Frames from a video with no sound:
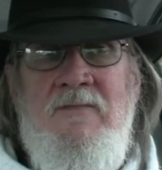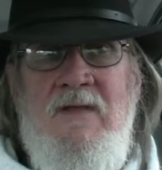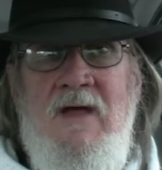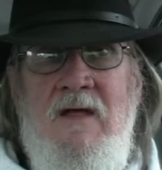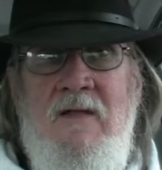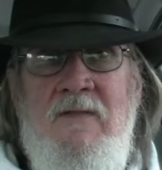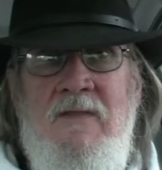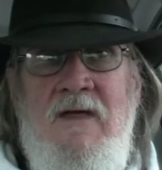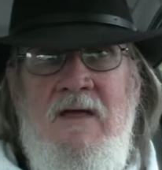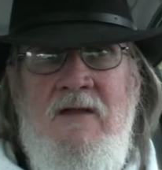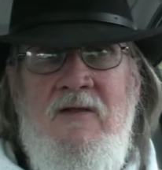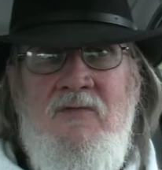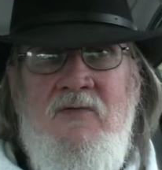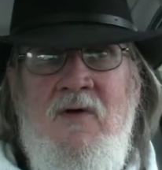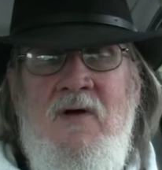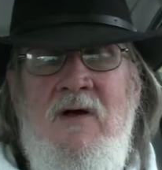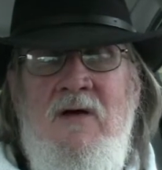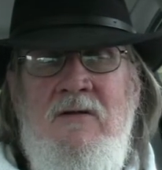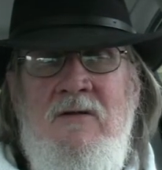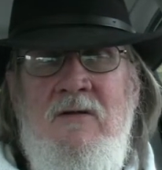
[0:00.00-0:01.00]
Now that is
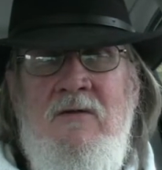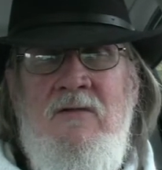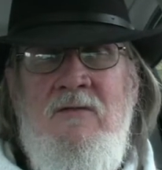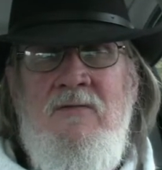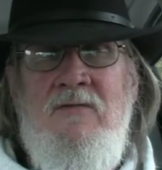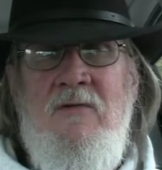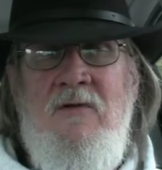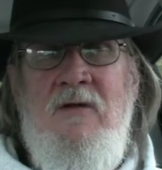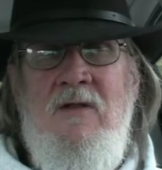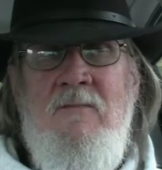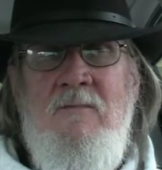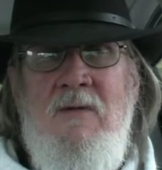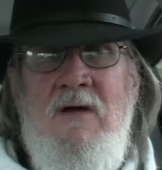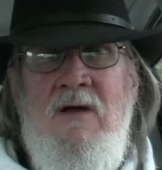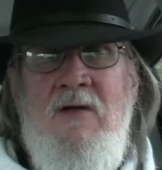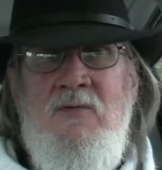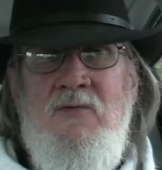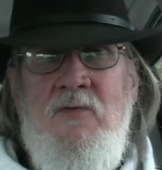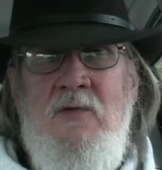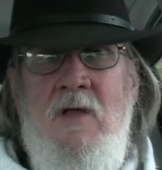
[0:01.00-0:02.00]
130
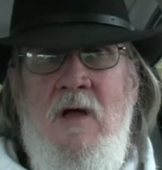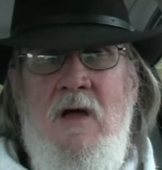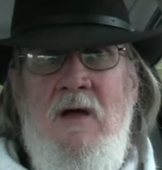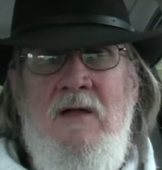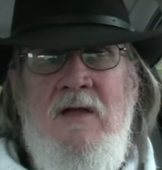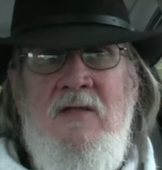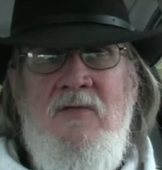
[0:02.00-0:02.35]
miles long.